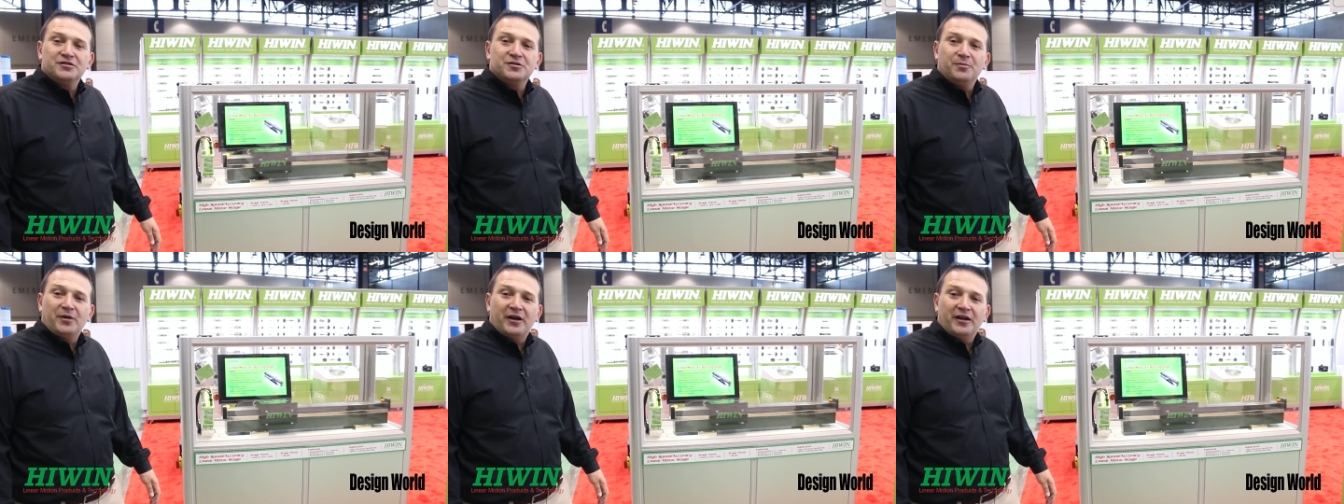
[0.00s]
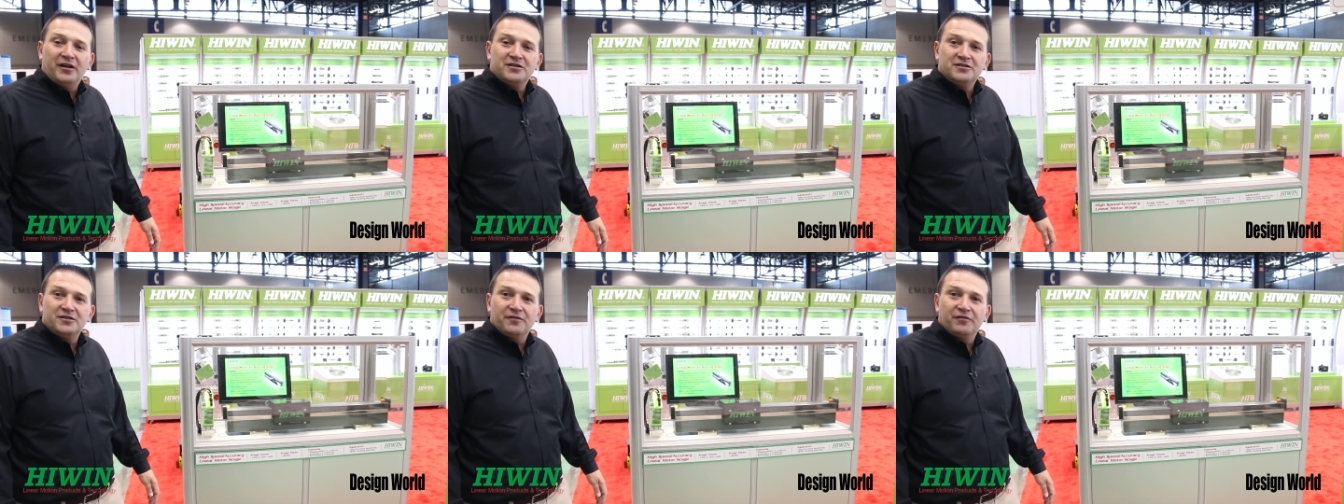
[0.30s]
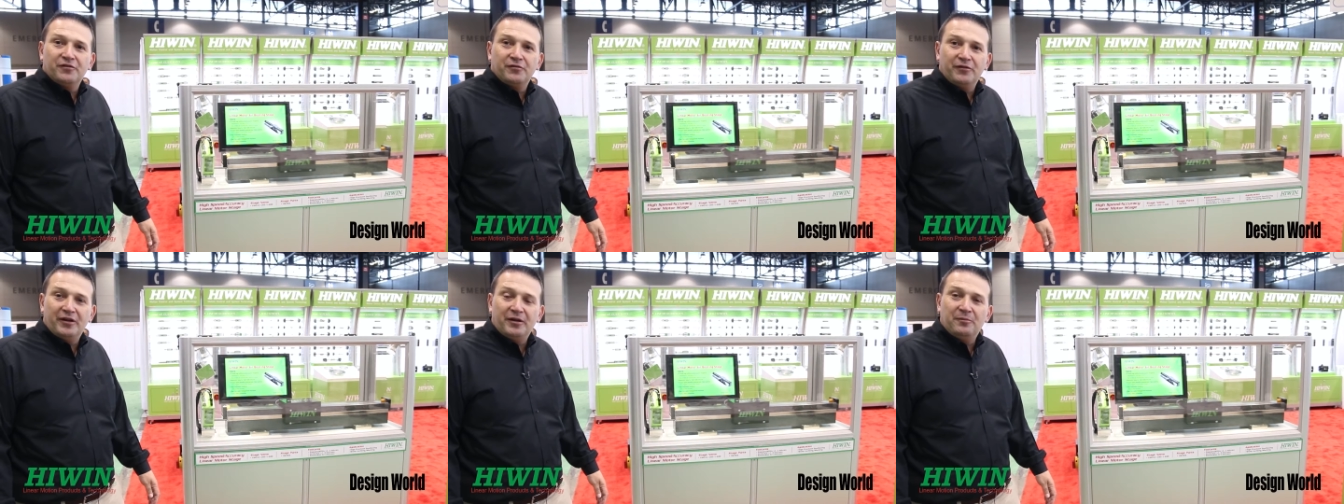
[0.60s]
or minus of
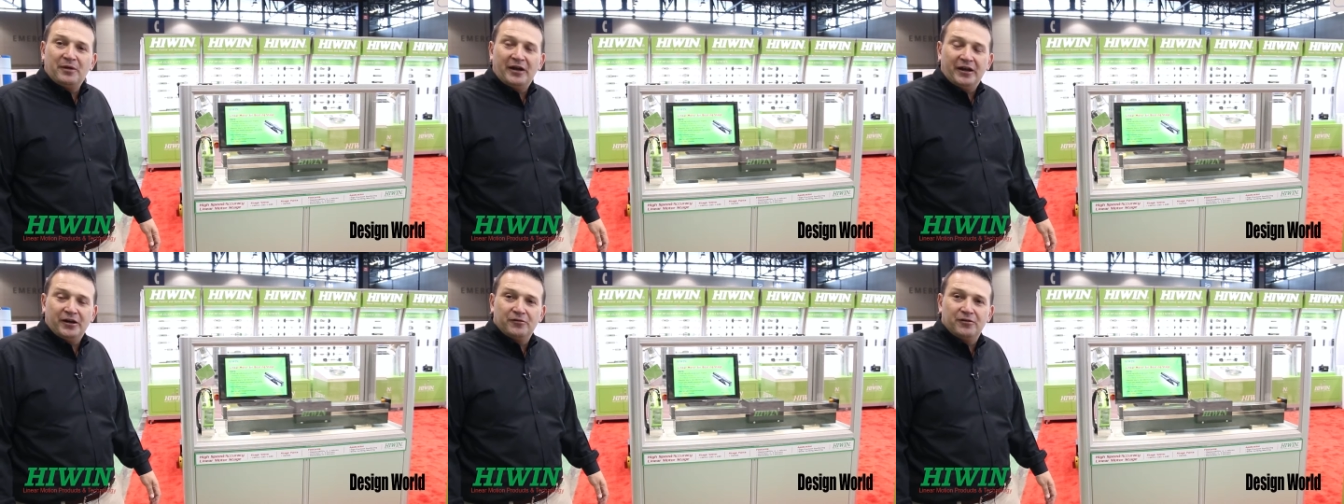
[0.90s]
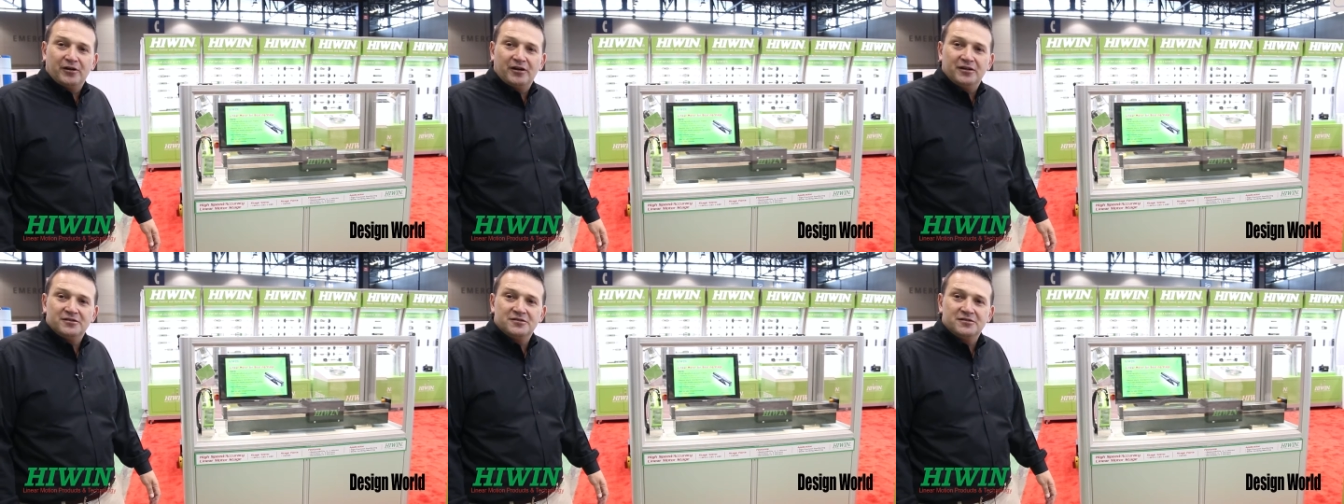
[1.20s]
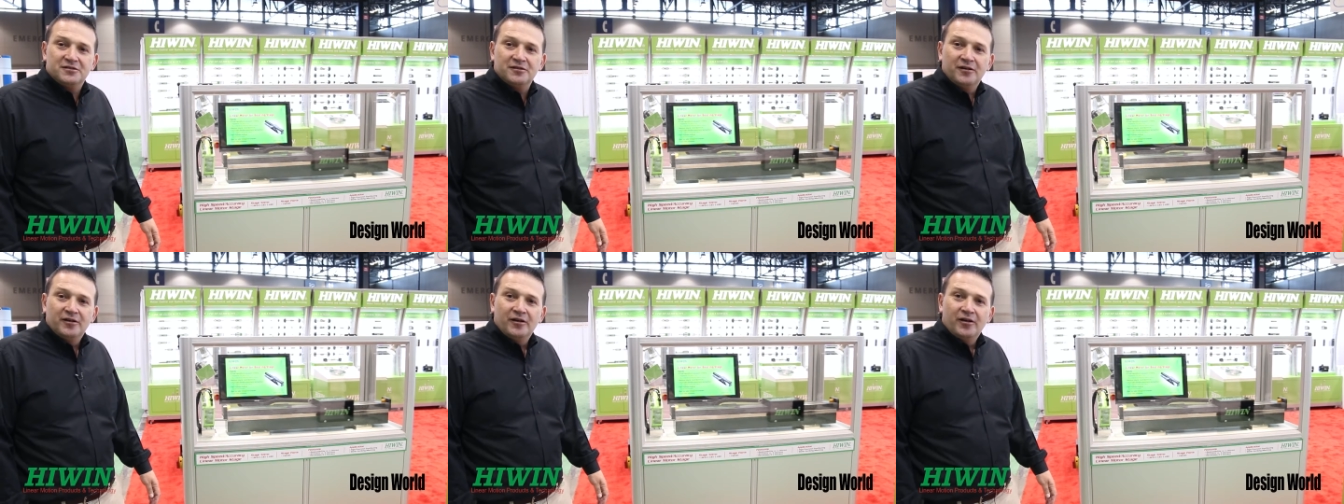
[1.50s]
three microns.
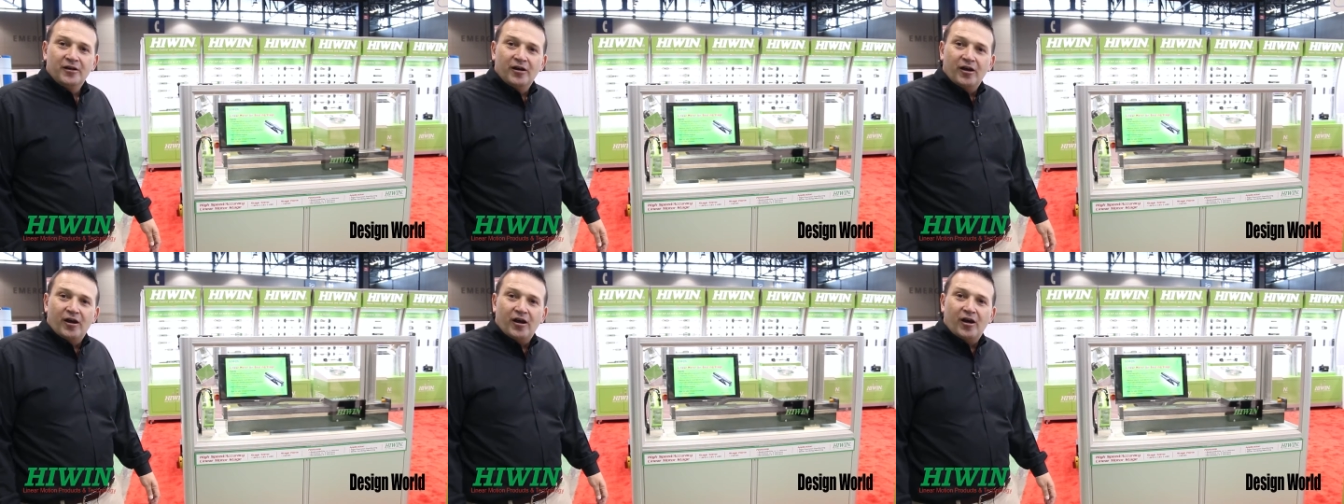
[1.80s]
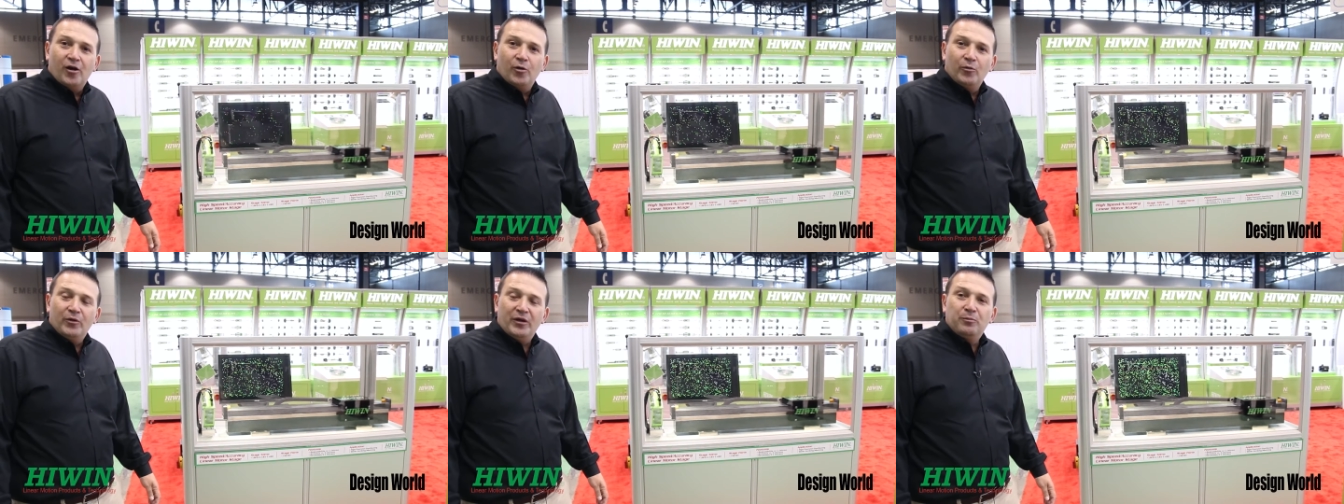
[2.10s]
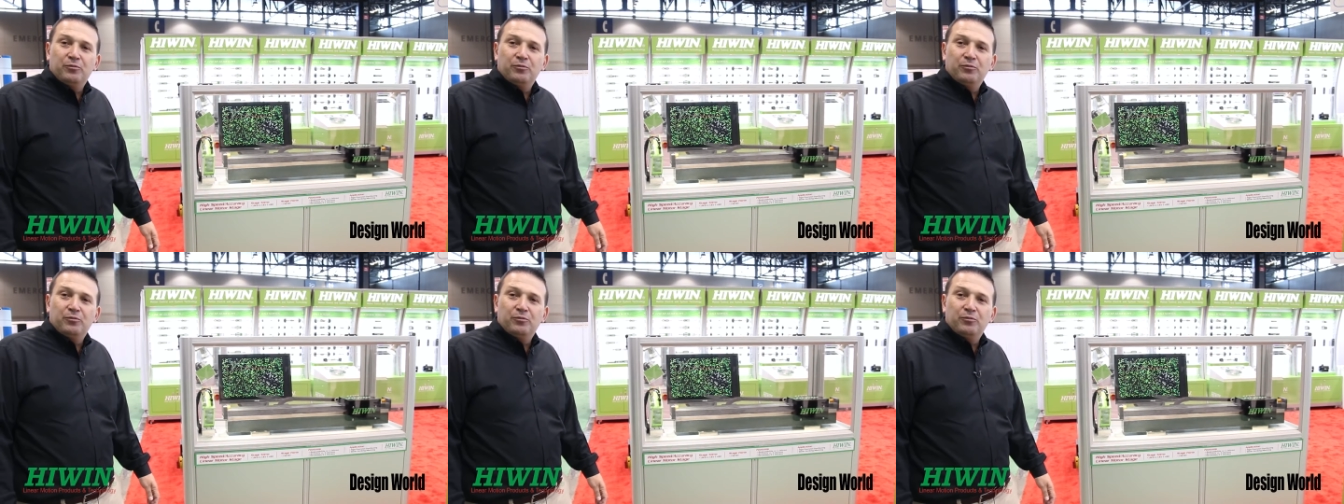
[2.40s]
Uh, we